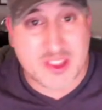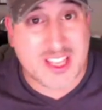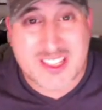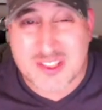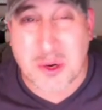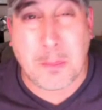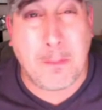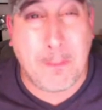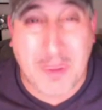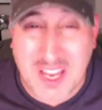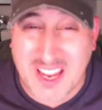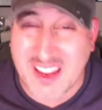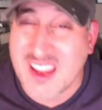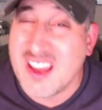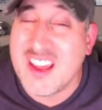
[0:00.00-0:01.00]
These are
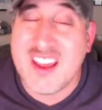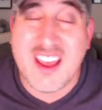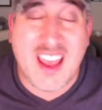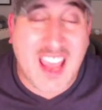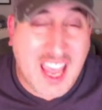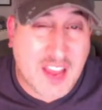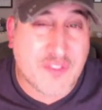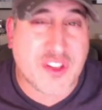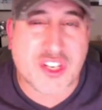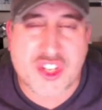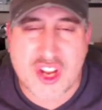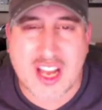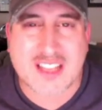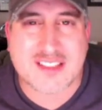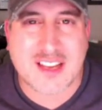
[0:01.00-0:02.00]
big, heavy
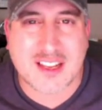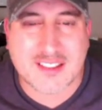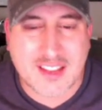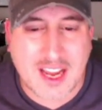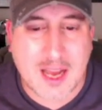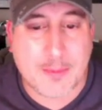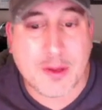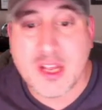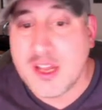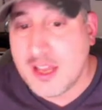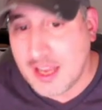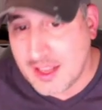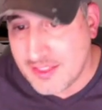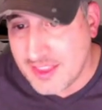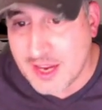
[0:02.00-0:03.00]
shots on top,
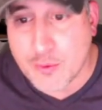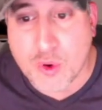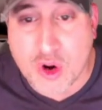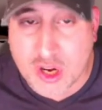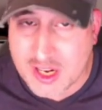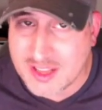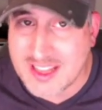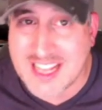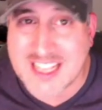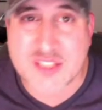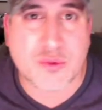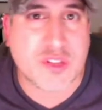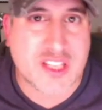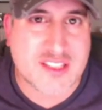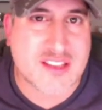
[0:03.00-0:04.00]
and they work, and that's
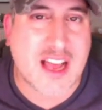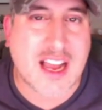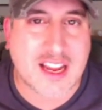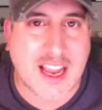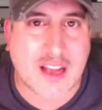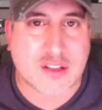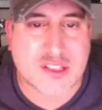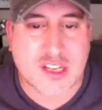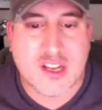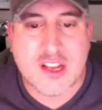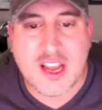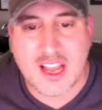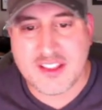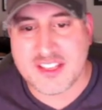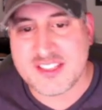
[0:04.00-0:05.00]
where these knockouts
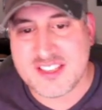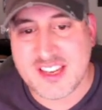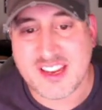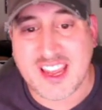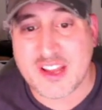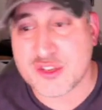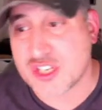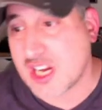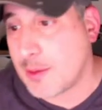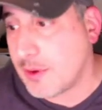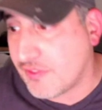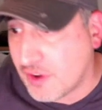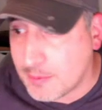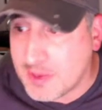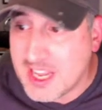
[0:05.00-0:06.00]
and these T K Os are coming
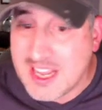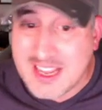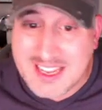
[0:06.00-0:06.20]
from.